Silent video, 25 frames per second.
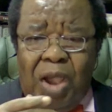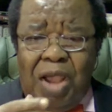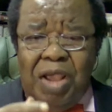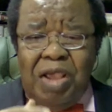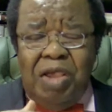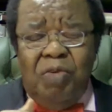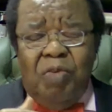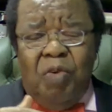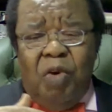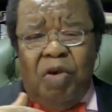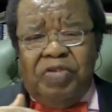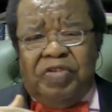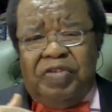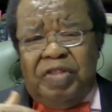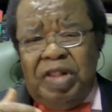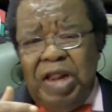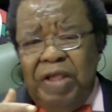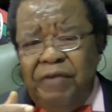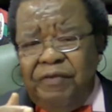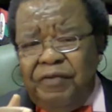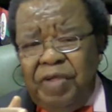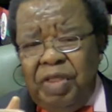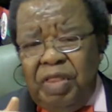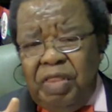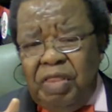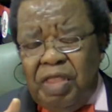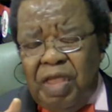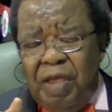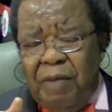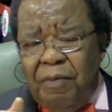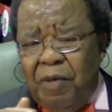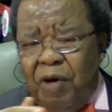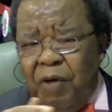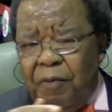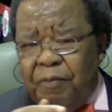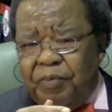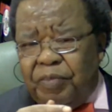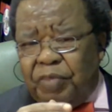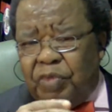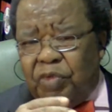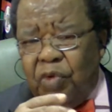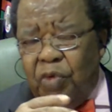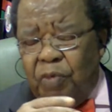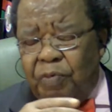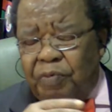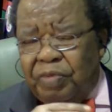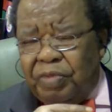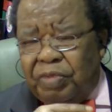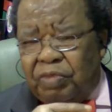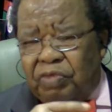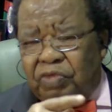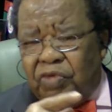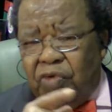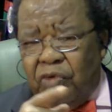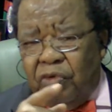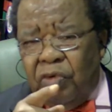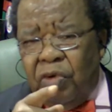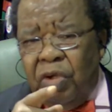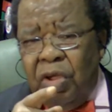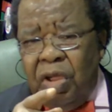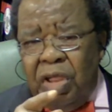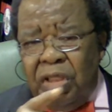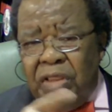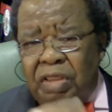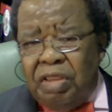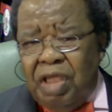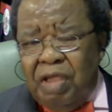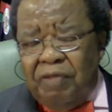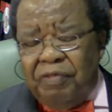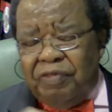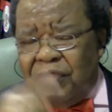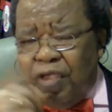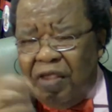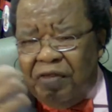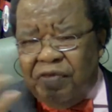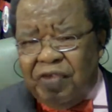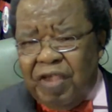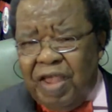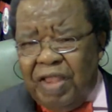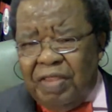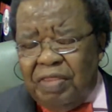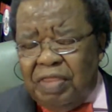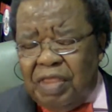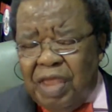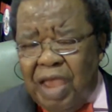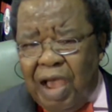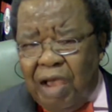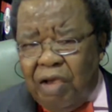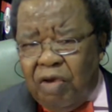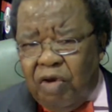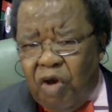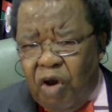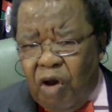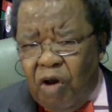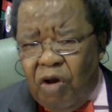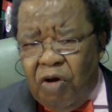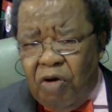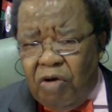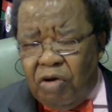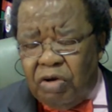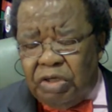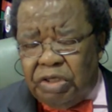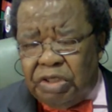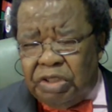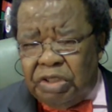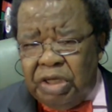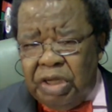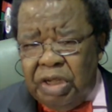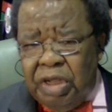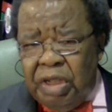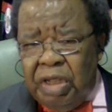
where he was leaving them up to themselves and their God.